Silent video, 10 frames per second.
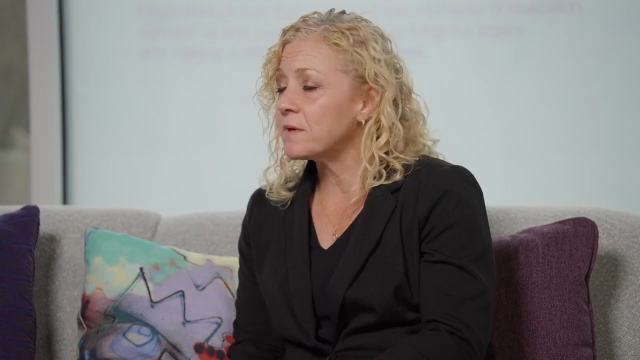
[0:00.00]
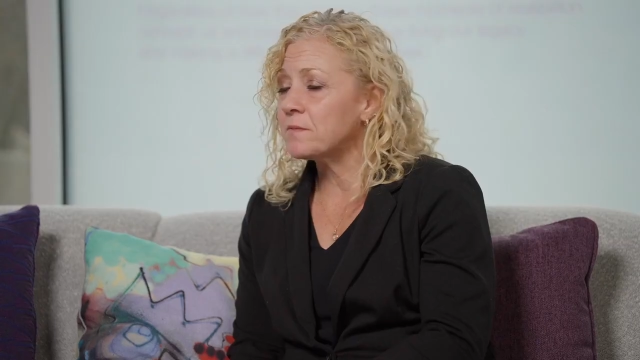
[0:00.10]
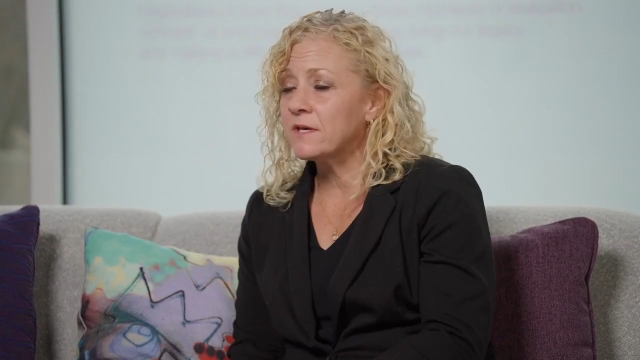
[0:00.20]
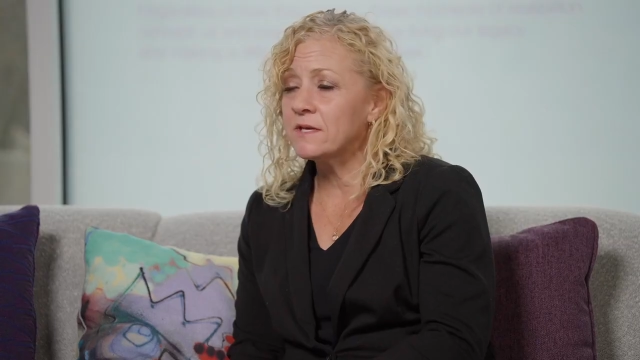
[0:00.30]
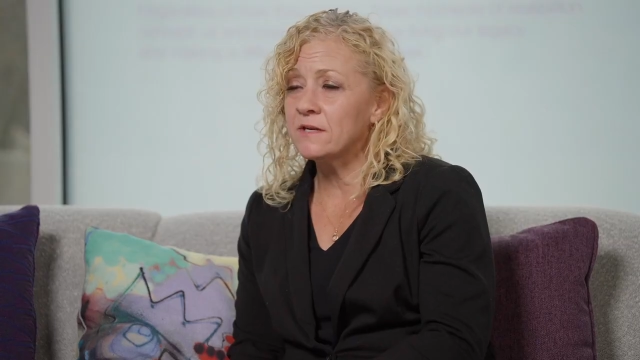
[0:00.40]
way
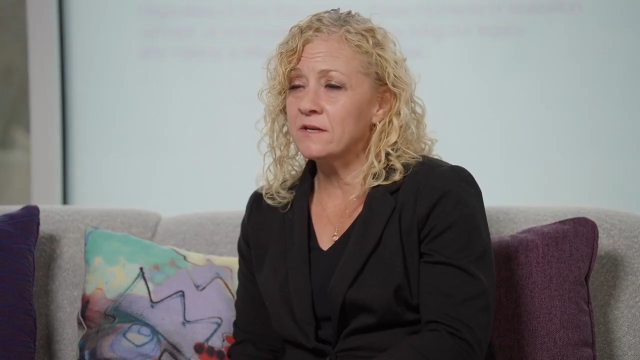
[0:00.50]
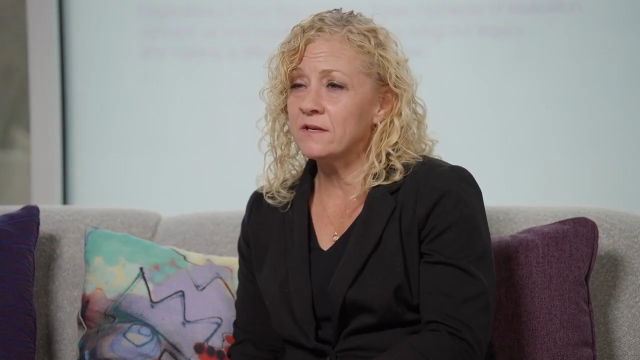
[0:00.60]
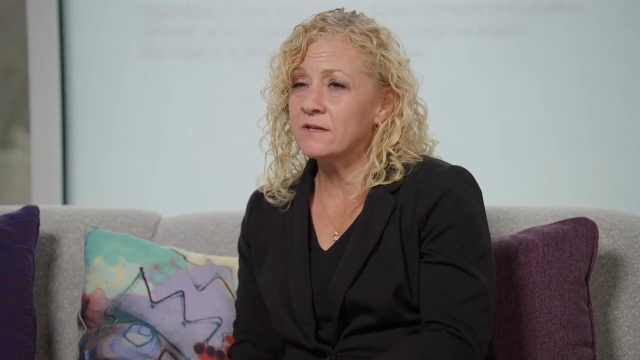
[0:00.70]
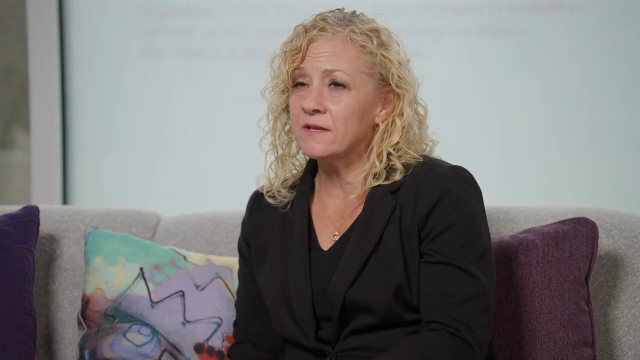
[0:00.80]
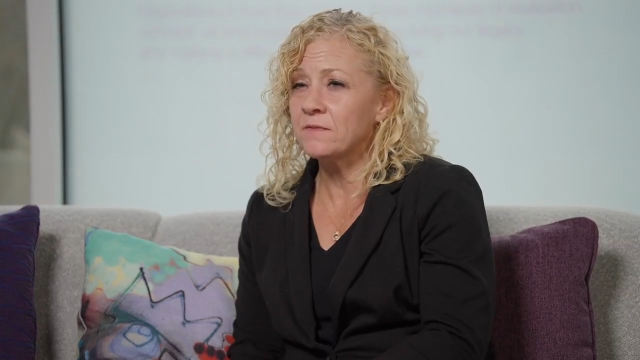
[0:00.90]
we
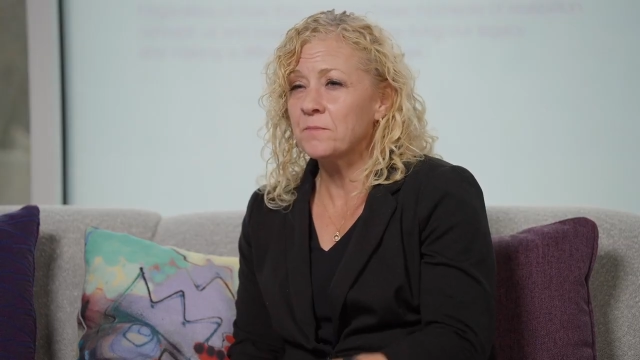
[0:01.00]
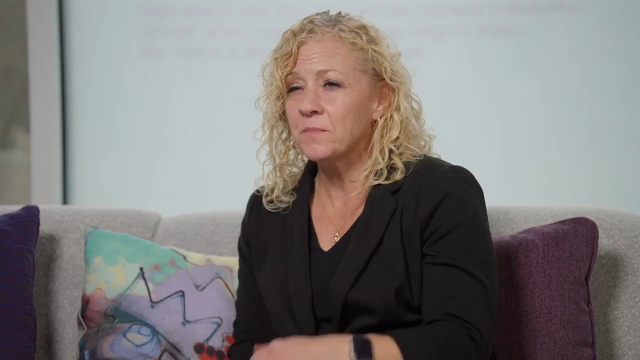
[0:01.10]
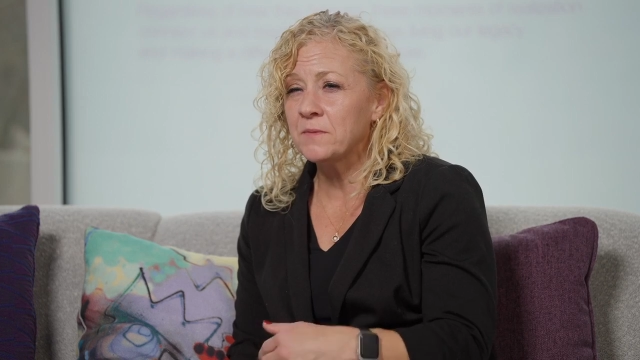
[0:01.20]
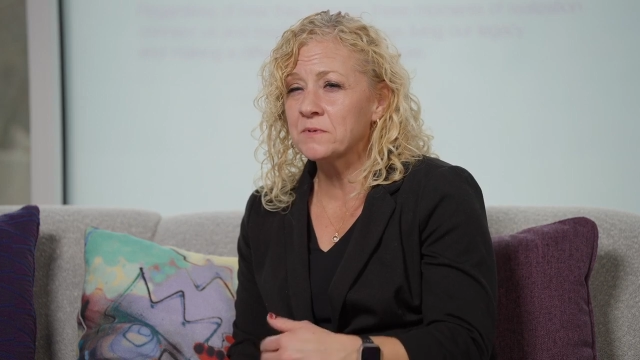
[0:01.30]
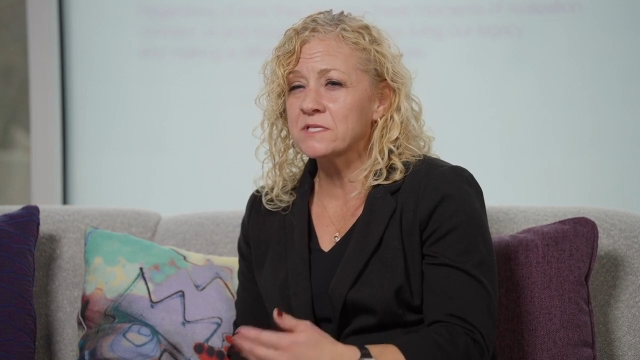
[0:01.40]
can get
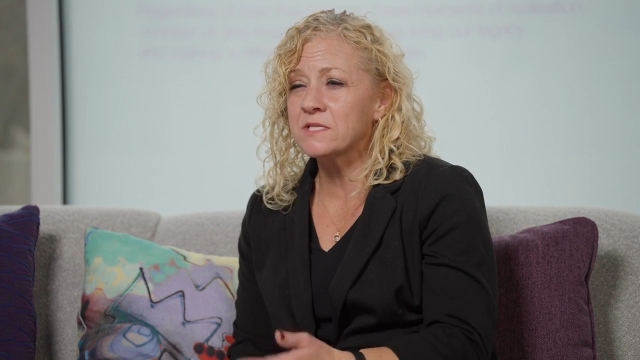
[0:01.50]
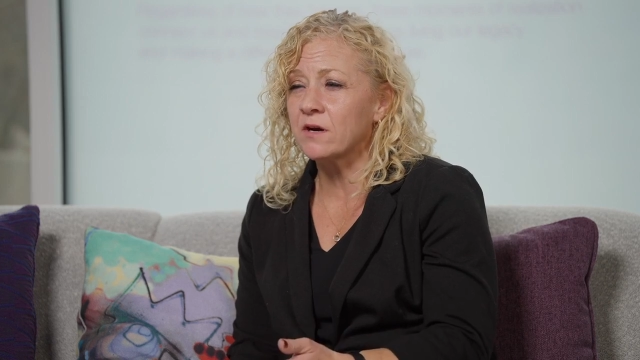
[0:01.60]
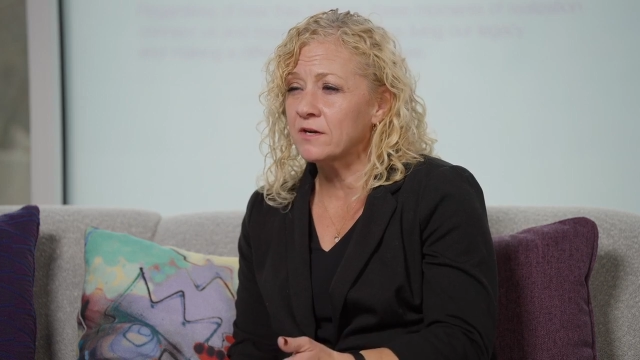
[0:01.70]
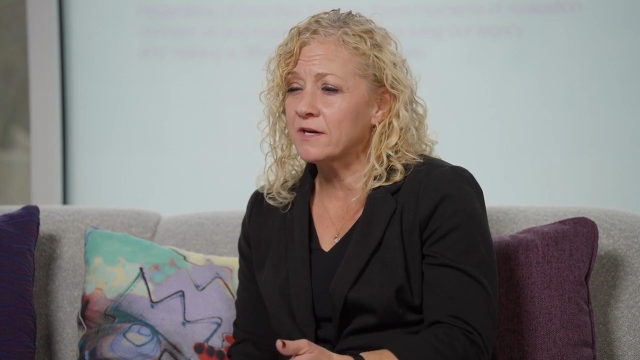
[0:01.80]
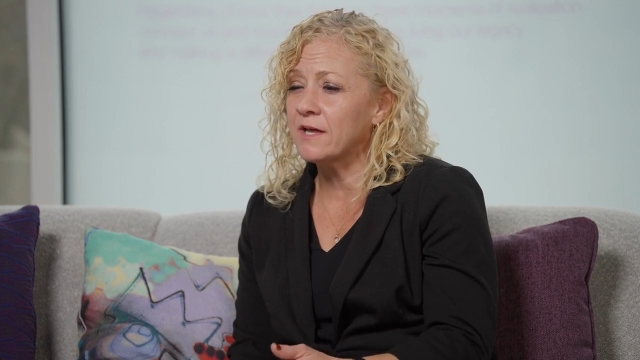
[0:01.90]
people
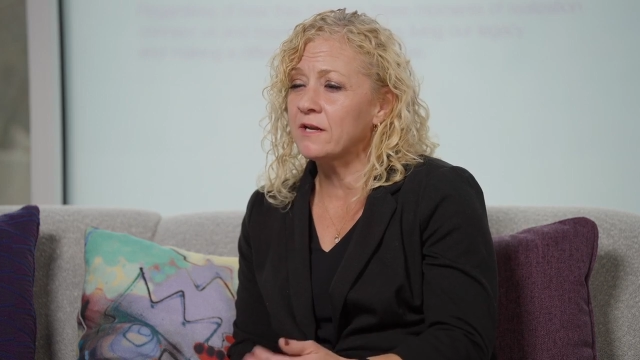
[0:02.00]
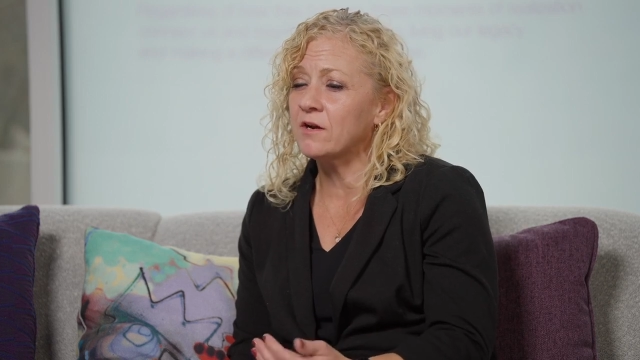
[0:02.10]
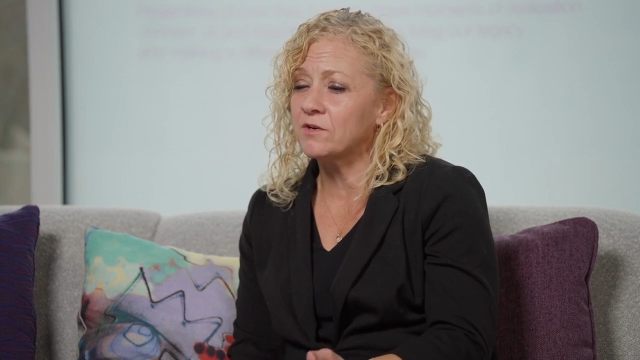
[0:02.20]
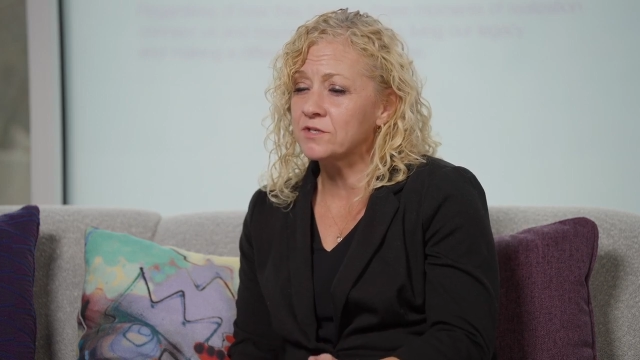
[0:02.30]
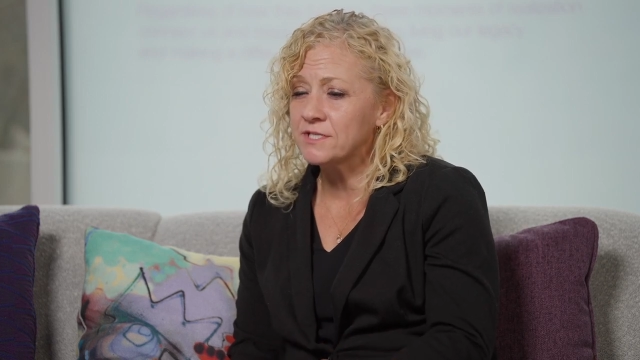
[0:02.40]
started on it,
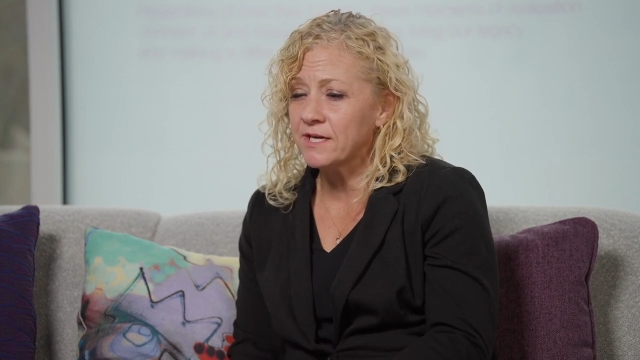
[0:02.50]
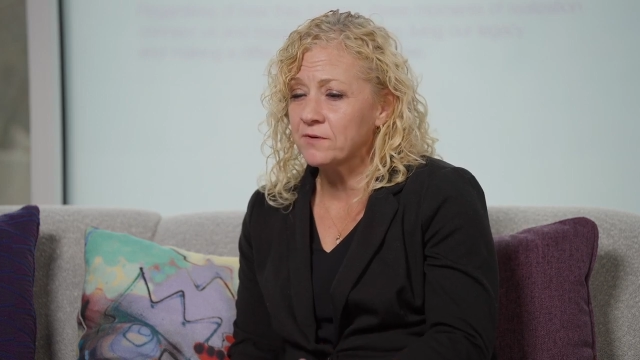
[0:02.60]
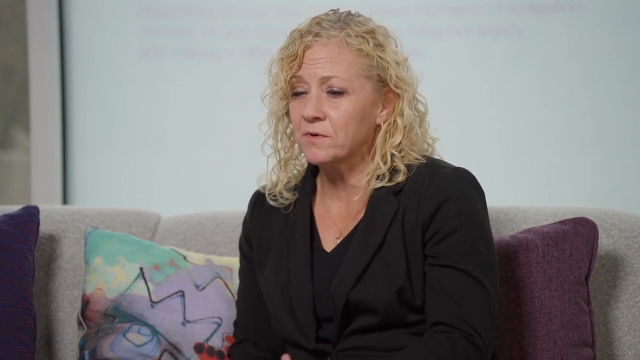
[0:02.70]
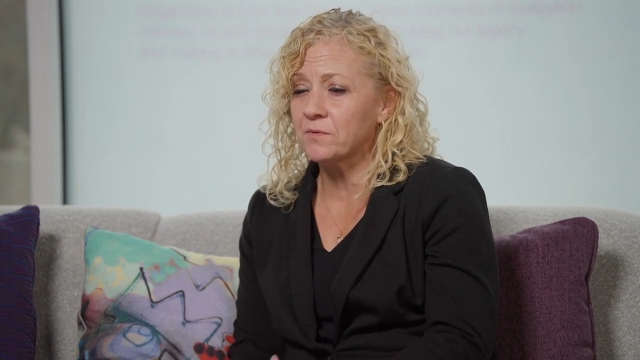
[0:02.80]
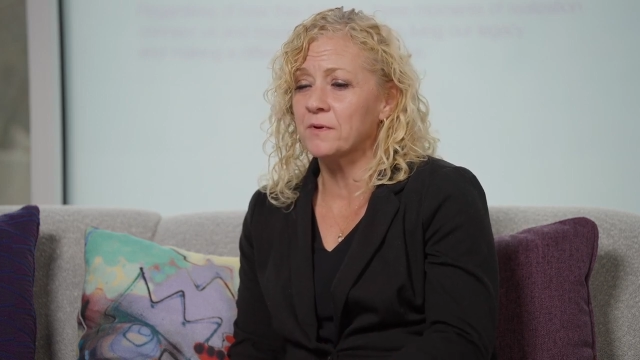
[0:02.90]

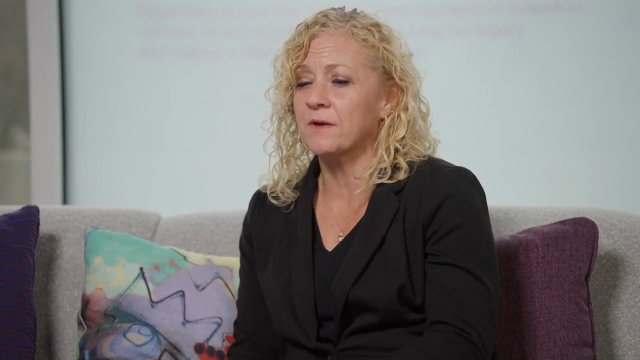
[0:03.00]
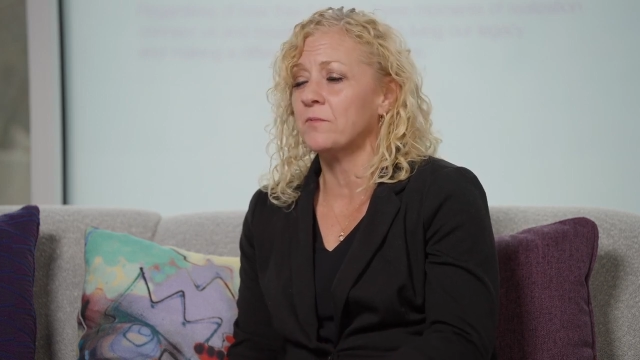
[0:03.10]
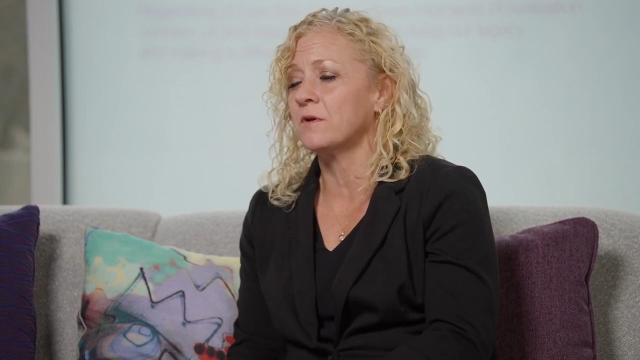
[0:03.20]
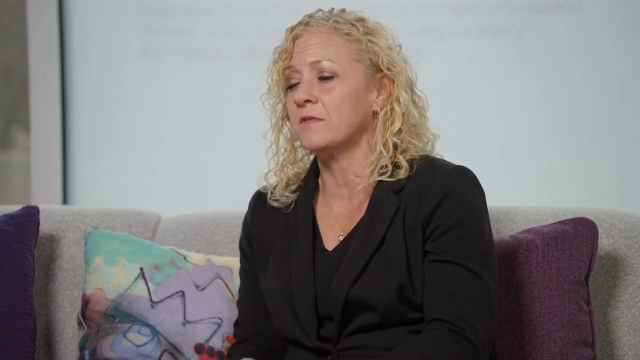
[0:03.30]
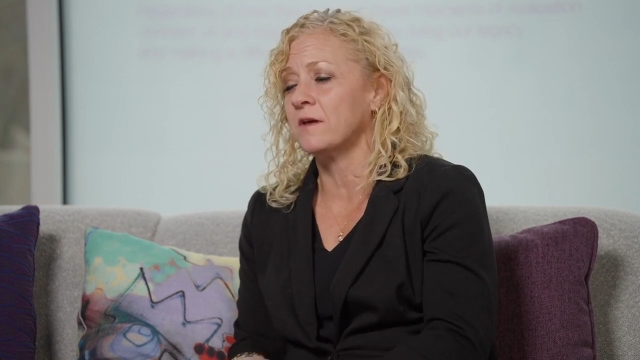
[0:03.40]
understand
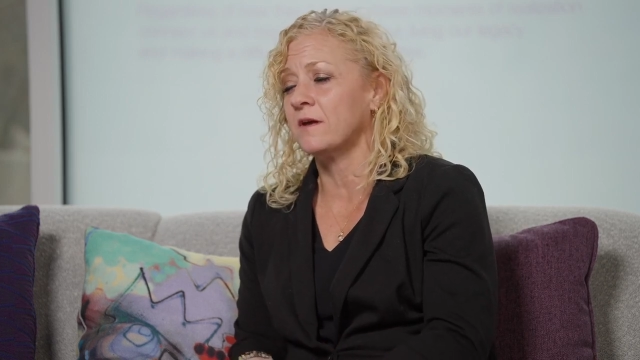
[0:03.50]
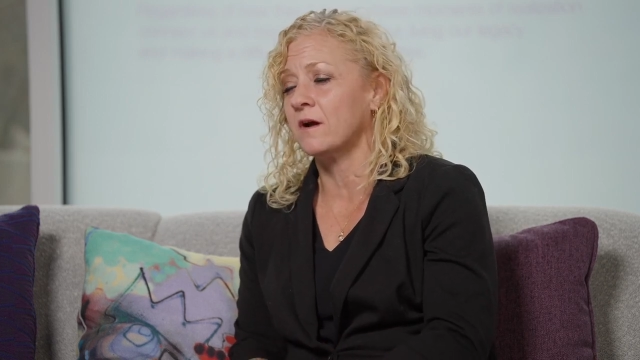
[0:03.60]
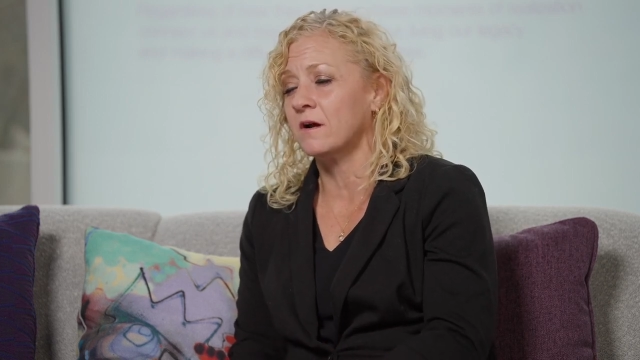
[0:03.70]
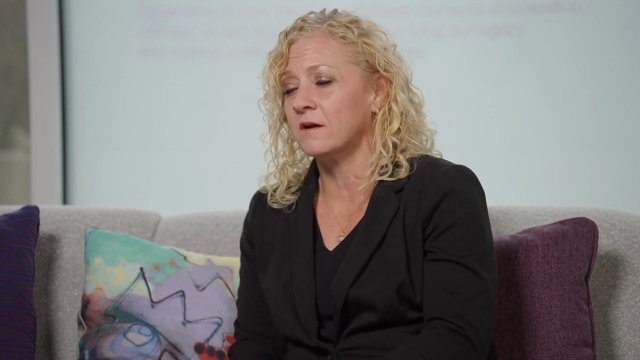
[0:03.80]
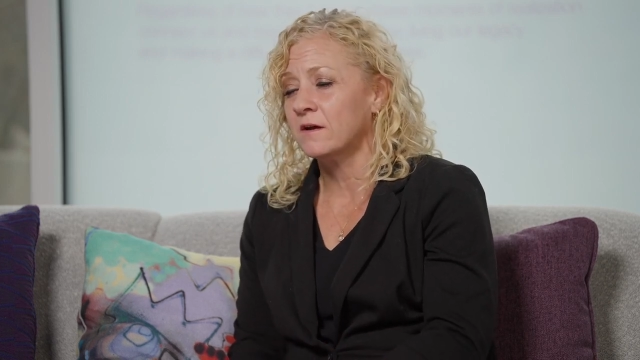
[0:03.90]
where they
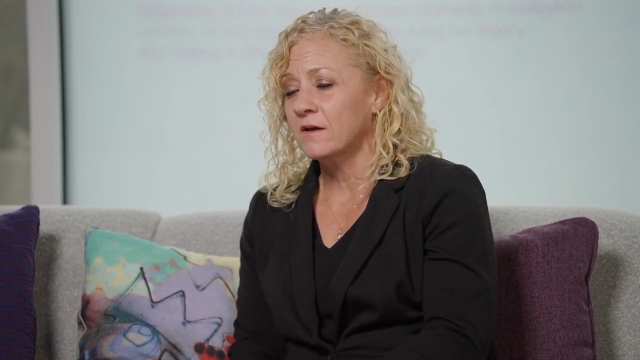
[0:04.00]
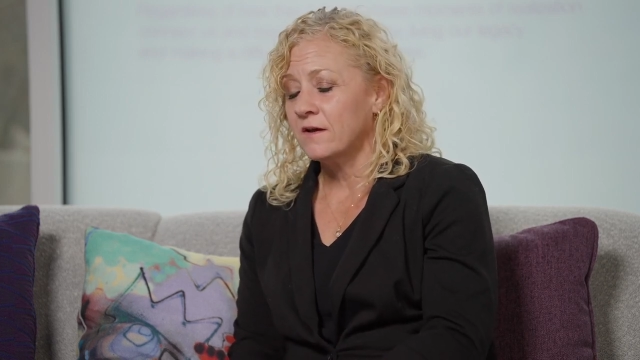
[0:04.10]
are.